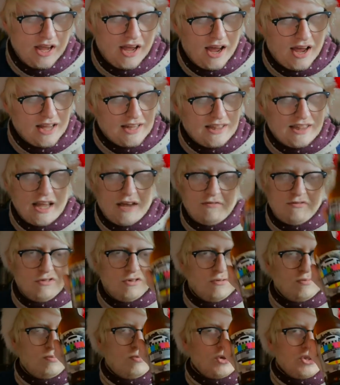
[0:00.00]
I
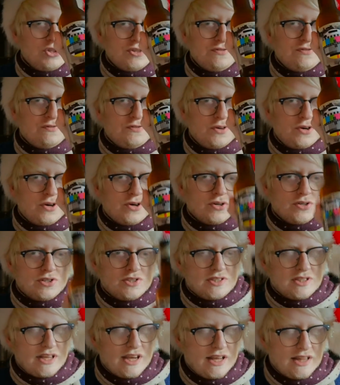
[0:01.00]
never would have
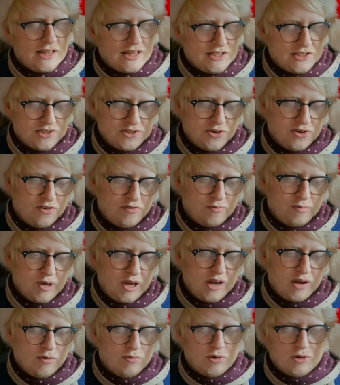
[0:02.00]
thought that this sort of
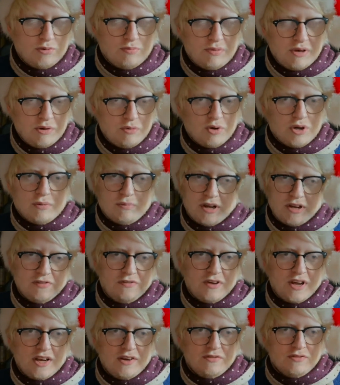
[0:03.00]
beer would be one of my
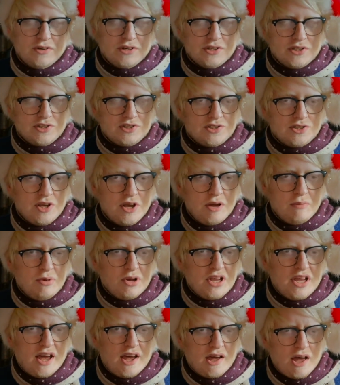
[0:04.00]
favourites. But
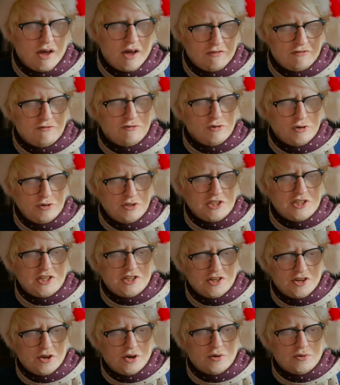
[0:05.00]
yeah, a
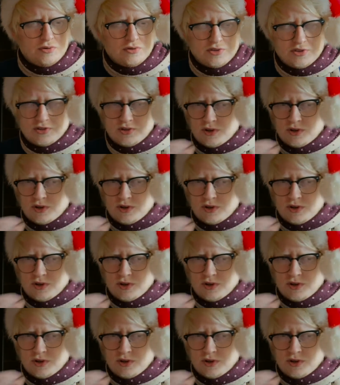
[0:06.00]
fruited goes,